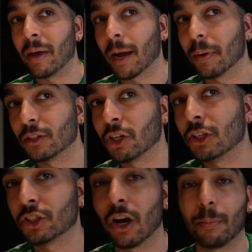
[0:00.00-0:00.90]
MacBook charger
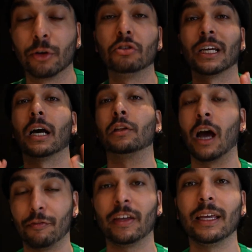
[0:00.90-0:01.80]
not producing
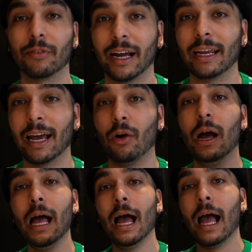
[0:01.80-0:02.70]
enough heat right now,
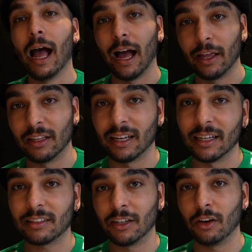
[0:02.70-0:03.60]
I, the
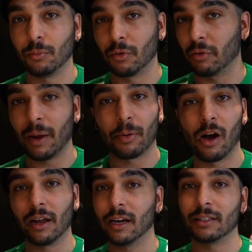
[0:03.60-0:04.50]
Dyson, great
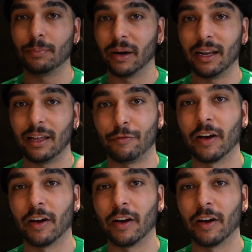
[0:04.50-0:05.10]
product, but it